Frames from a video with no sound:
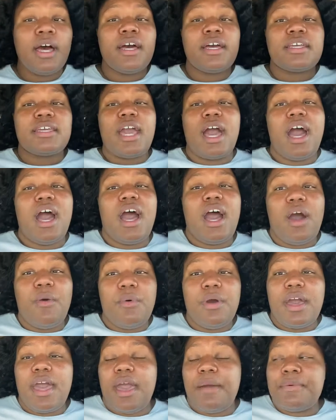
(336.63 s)
Y'all, I
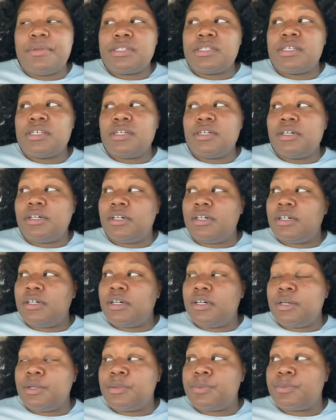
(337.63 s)
wasn't able
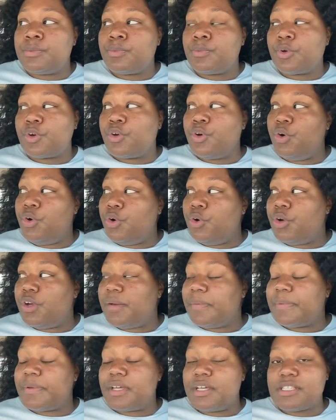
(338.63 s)
to record
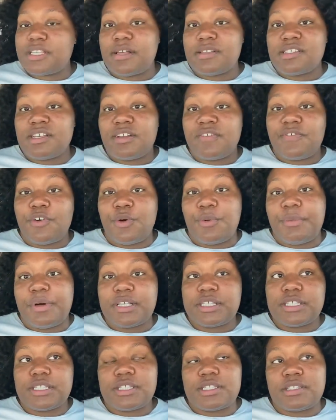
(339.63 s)
because I was on the phone with my
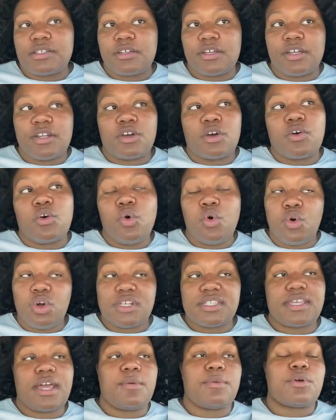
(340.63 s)
sister, and of course,
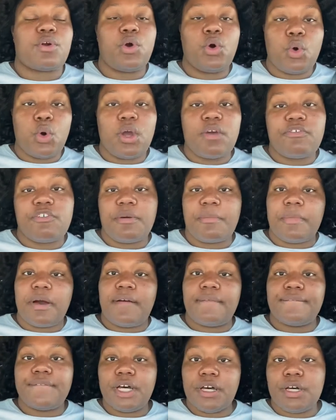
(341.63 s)
I record from my
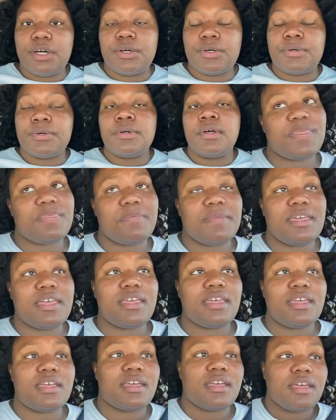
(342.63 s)
phone. Me,
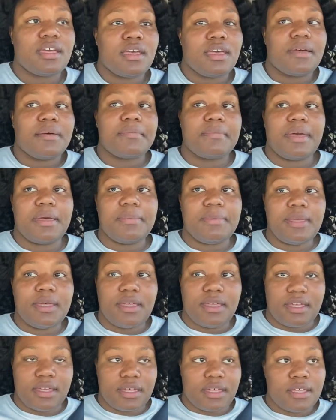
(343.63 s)
baby,
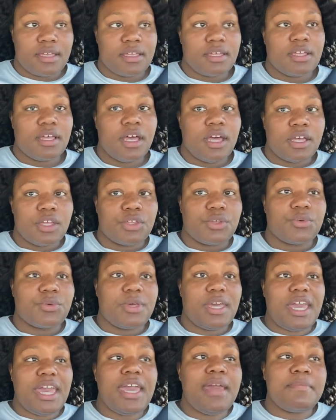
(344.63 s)
you
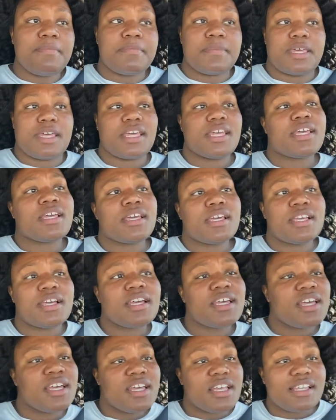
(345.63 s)
hit me.
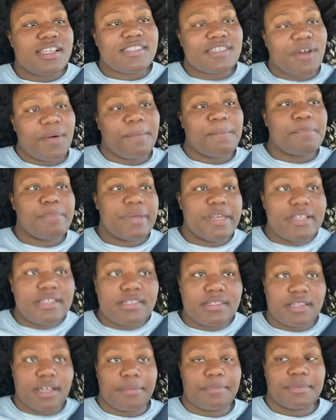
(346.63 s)
It's gonna be
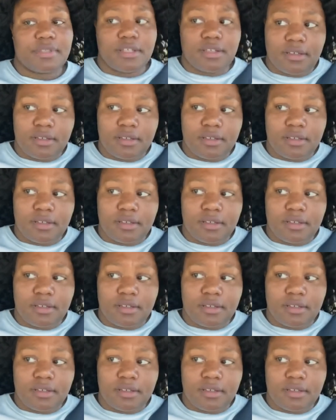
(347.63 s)
something.